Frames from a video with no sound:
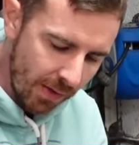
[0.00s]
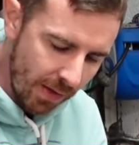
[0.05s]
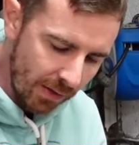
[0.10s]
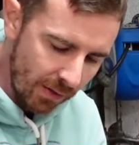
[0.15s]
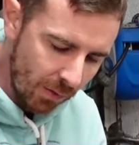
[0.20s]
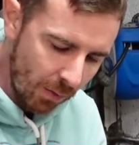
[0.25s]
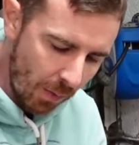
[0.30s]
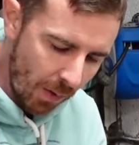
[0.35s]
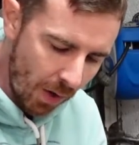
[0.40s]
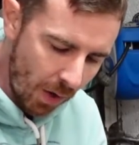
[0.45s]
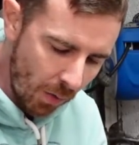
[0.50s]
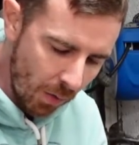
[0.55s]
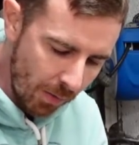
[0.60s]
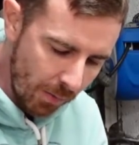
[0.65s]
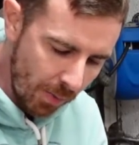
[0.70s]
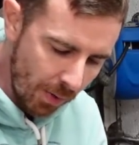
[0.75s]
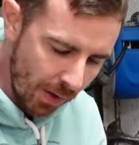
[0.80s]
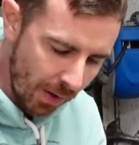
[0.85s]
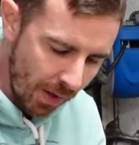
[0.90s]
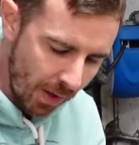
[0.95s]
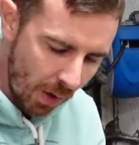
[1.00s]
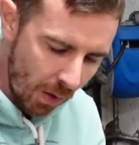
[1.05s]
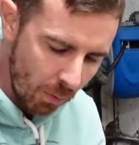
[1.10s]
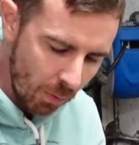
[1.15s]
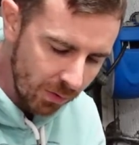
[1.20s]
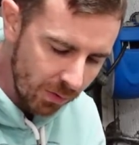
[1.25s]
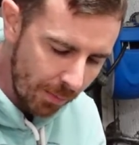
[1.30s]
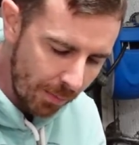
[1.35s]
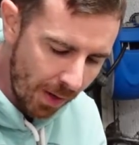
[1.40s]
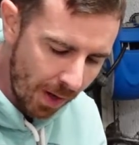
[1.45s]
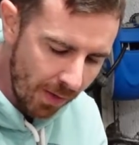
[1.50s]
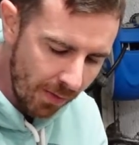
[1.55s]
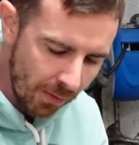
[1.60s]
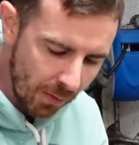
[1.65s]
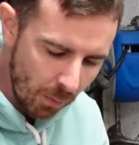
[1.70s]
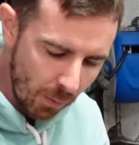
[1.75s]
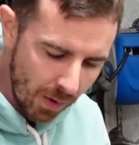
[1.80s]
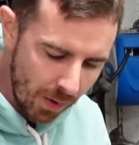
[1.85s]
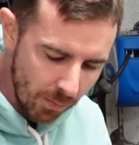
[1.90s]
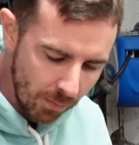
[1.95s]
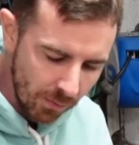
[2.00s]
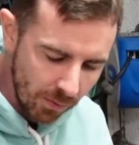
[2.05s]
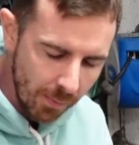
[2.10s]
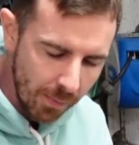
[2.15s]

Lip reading: That's the way I would put it. I was a bit underwhelmed.